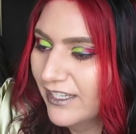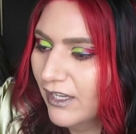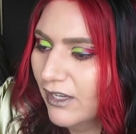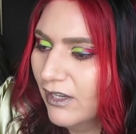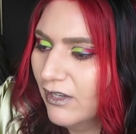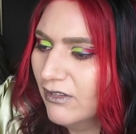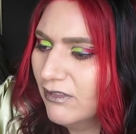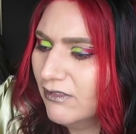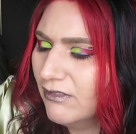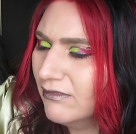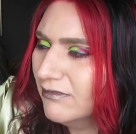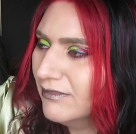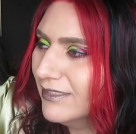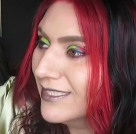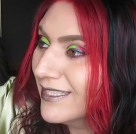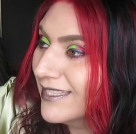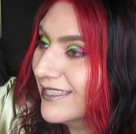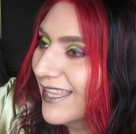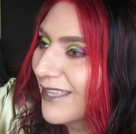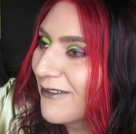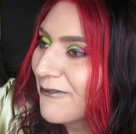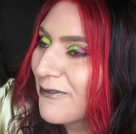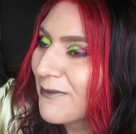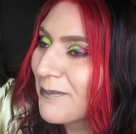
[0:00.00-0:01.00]
Oh, listen to
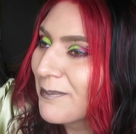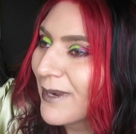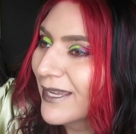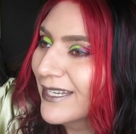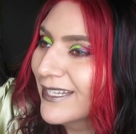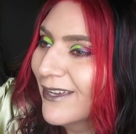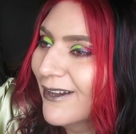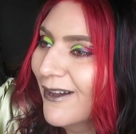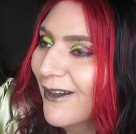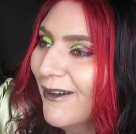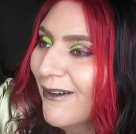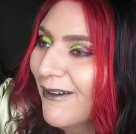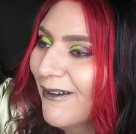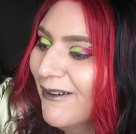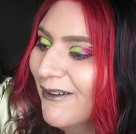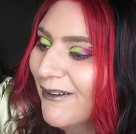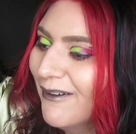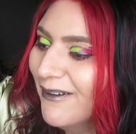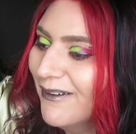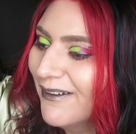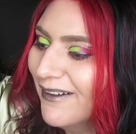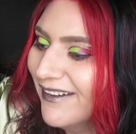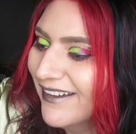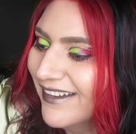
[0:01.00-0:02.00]
that vibrato.
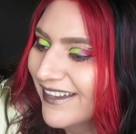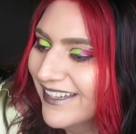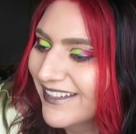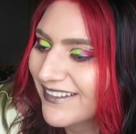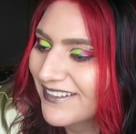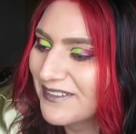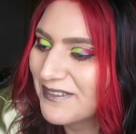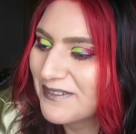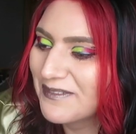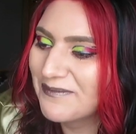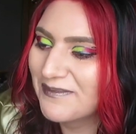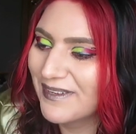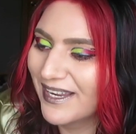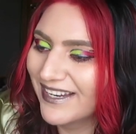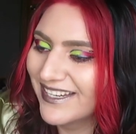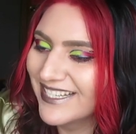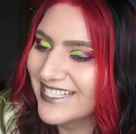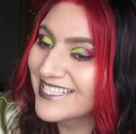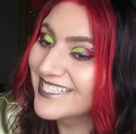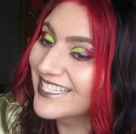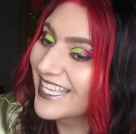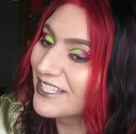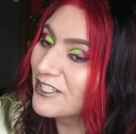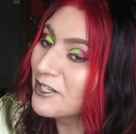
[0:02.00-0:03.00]

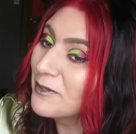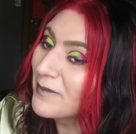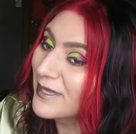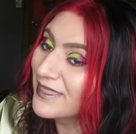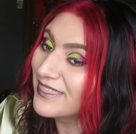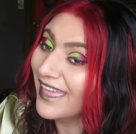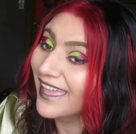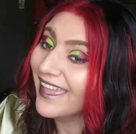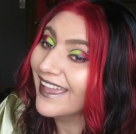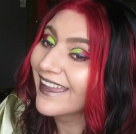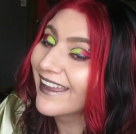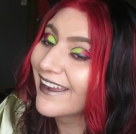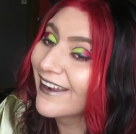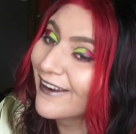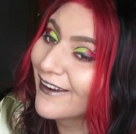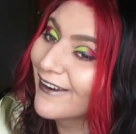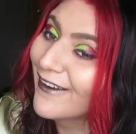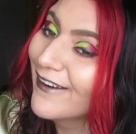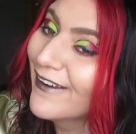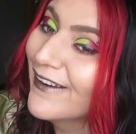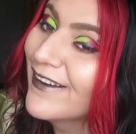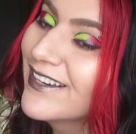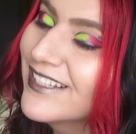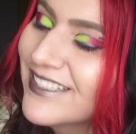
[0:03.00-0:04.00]
Very subtle, but
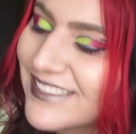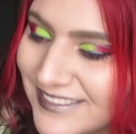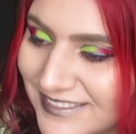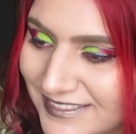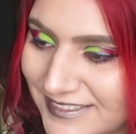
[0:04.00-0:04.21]
there.